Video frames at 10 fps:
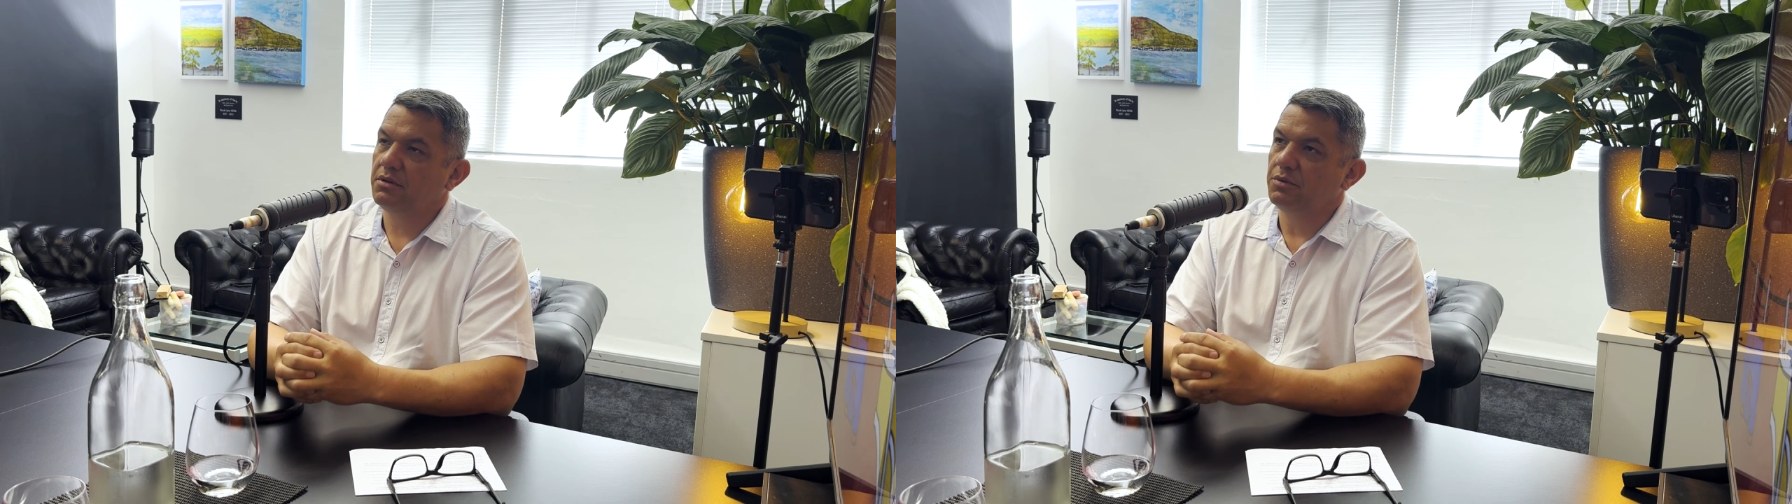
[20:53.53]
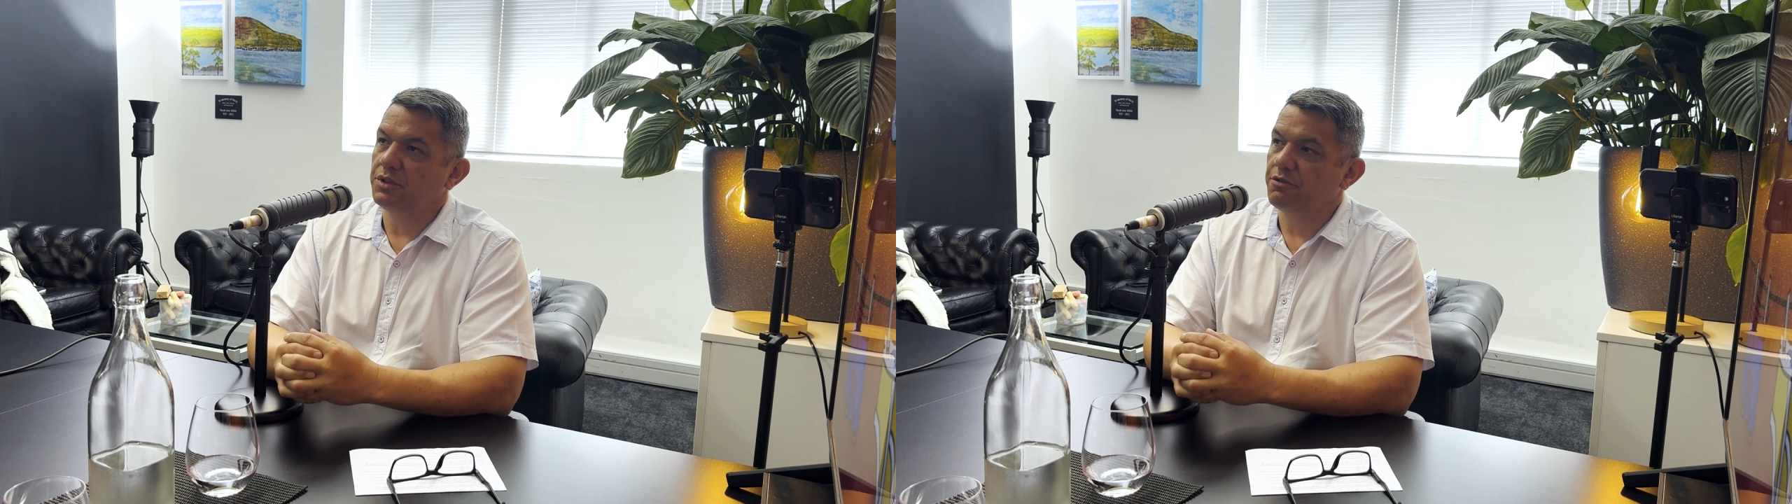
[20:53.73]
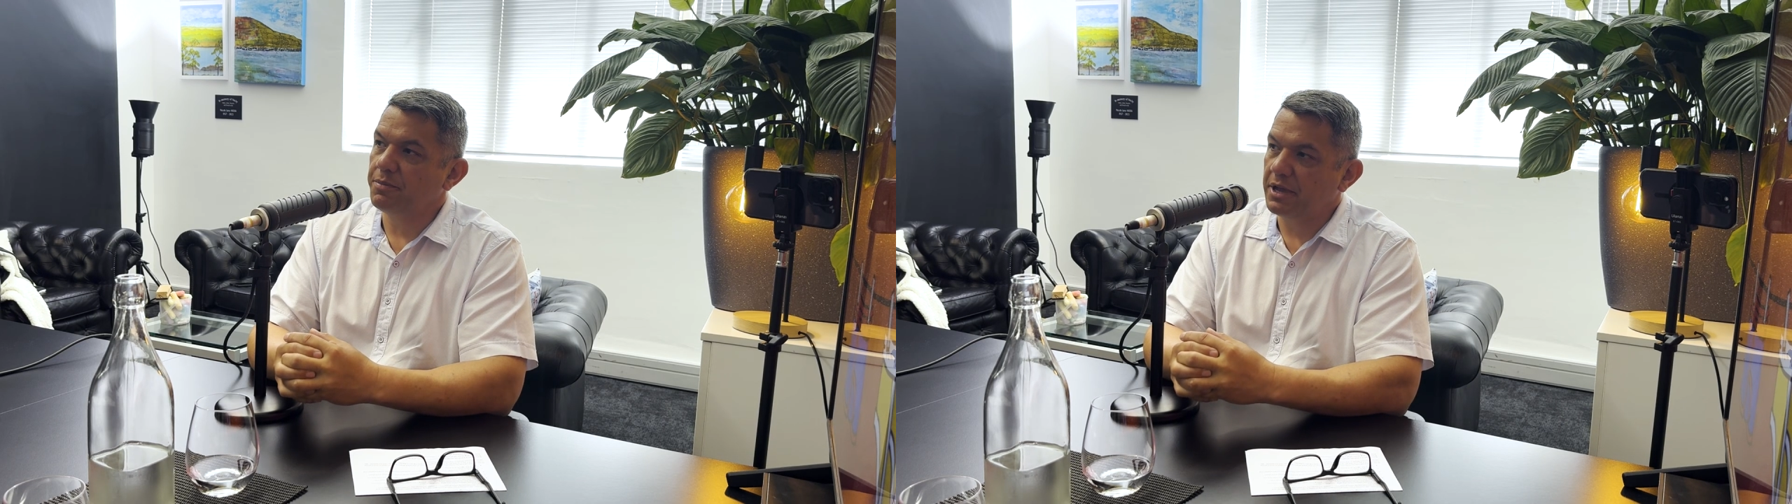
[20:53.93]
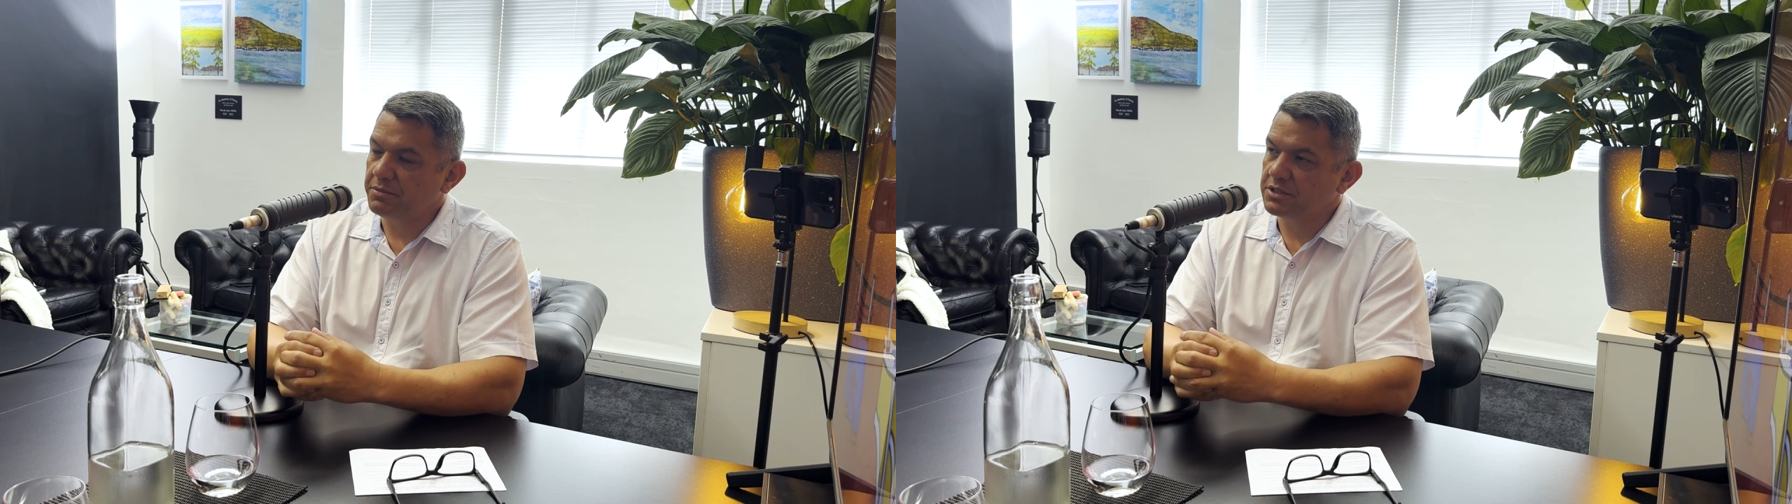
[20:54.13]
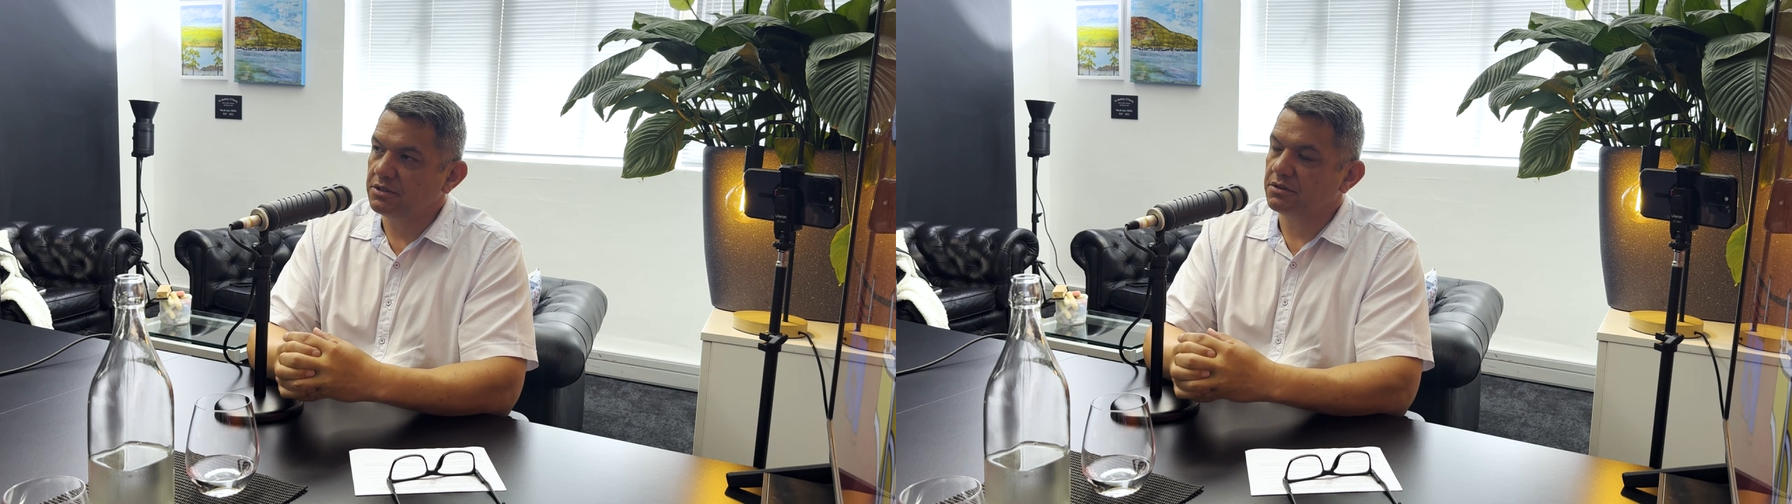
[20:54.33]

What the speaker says: what the repayments look